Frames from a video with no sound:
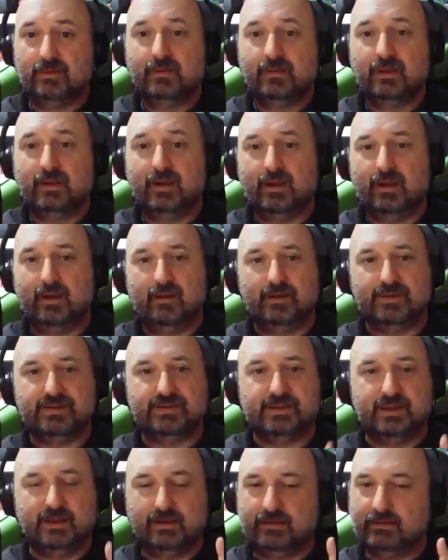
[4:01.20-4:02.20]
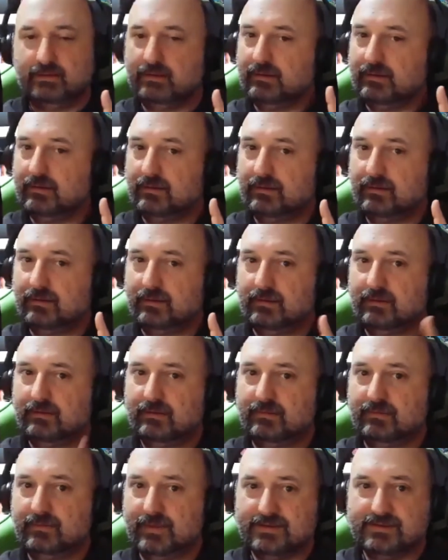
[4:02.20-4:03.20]
And I said,
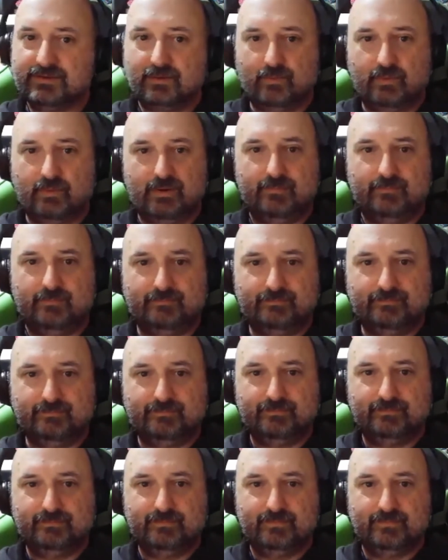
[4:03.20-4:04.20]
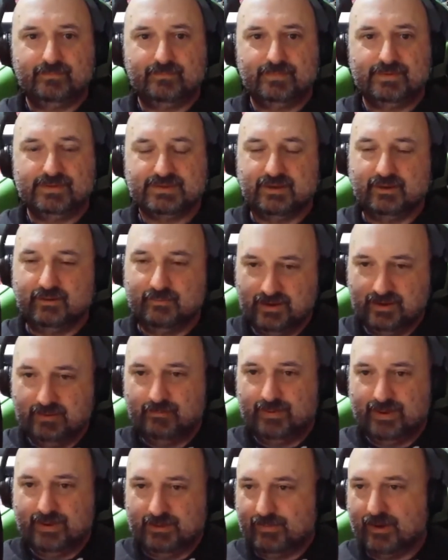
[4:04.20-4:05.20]
that's the one. So me
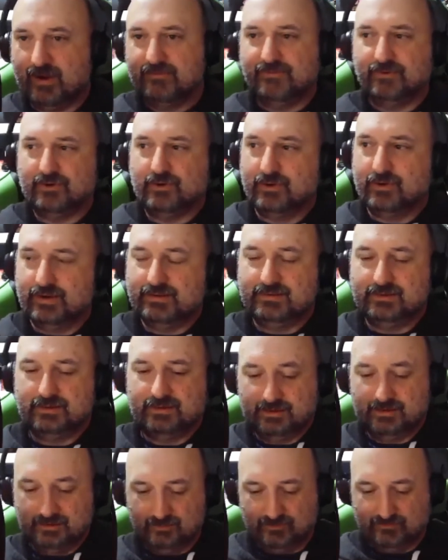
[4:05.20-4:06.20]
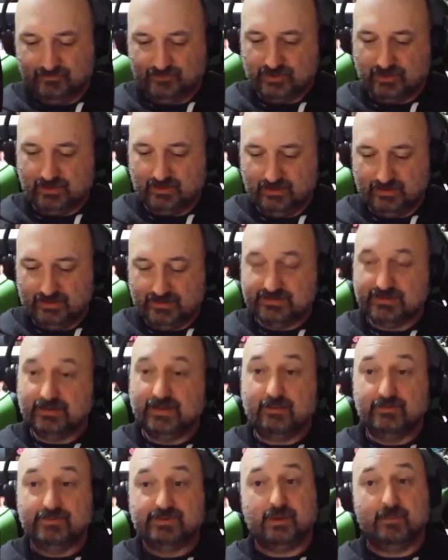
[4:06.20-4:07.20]
and Pete both agreed with Charlie, and so
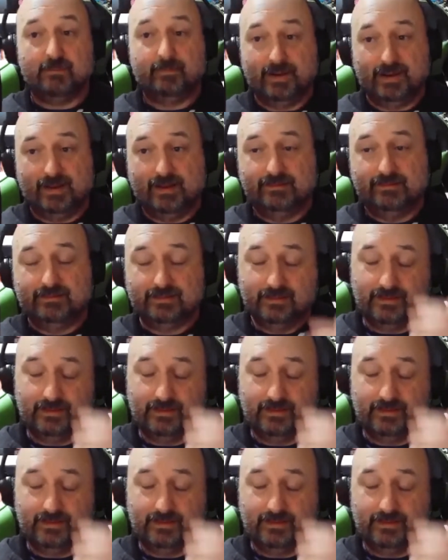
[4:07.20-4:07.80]
that was our band.